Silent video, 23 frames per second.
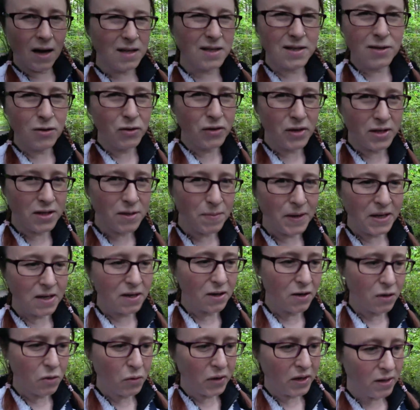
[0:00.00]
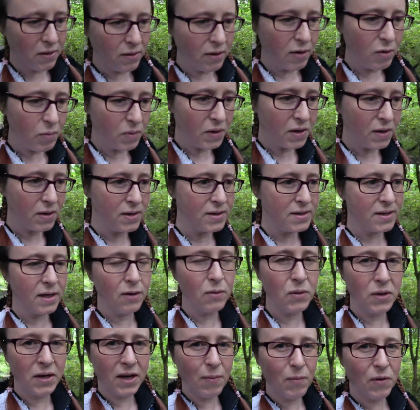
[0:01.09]
I still need to make it a quickie, though, because I
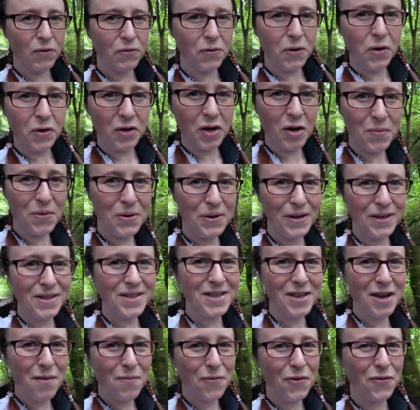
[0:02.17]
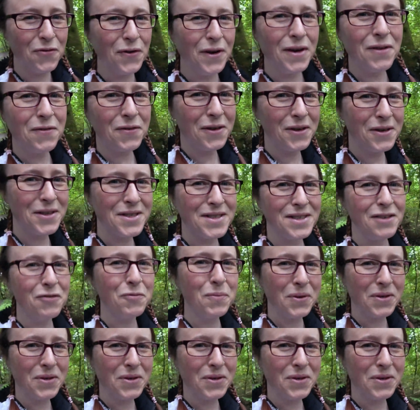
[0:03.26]
want to get my vlog up in time for 5:30, if